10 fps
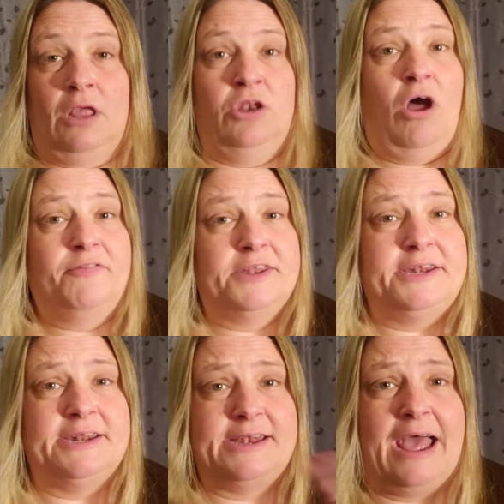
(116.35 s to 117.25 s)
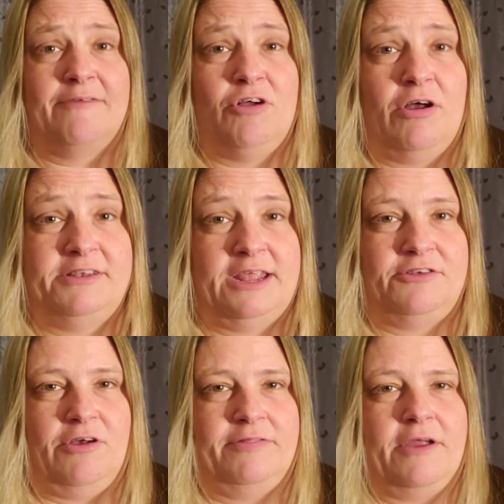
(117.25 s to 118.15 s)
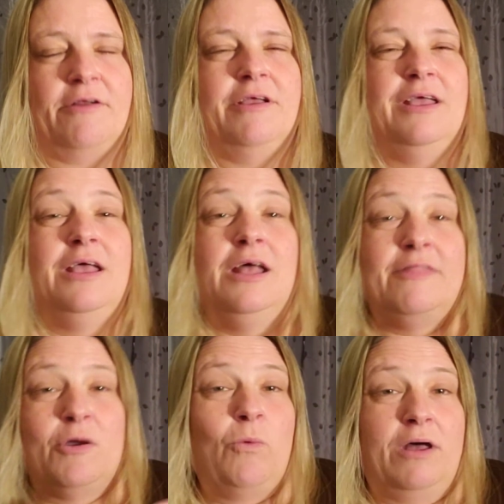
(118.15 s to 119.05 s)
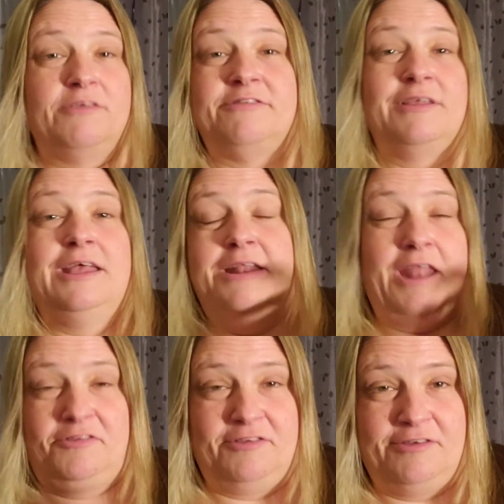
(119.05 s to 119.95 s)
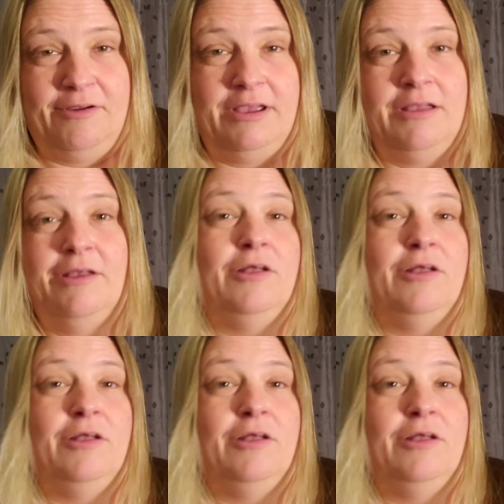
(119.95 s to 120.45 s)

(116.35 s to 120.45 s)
Not that it didn't have content on there that was necessary.